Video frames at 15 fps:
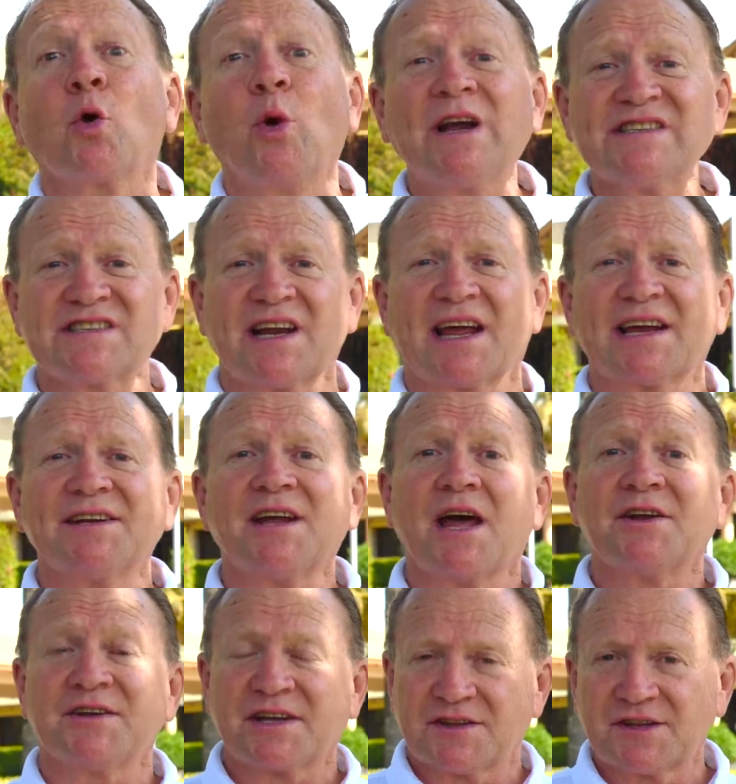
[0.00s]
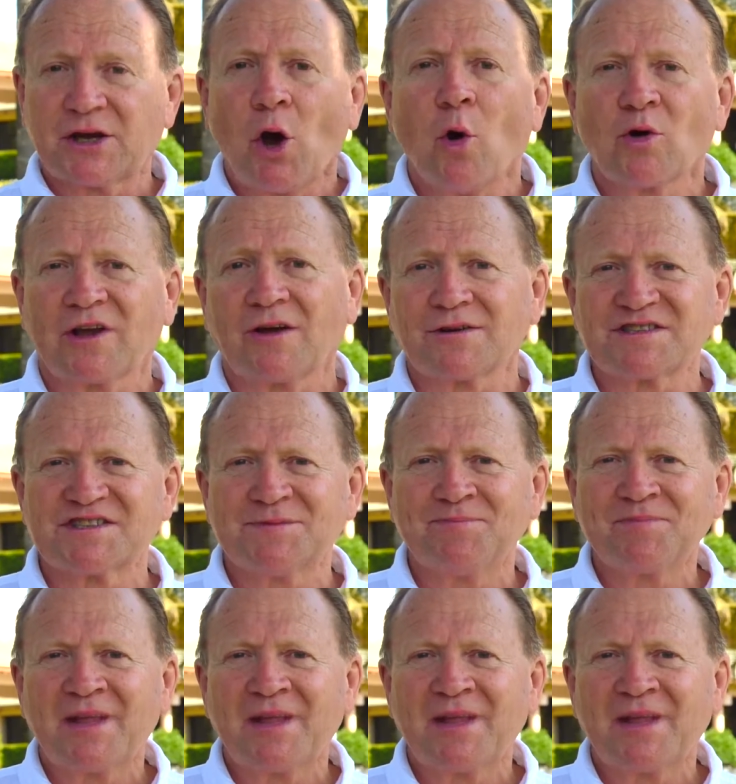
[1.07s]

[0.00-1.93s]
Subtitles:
Queensland near the Gold Coast.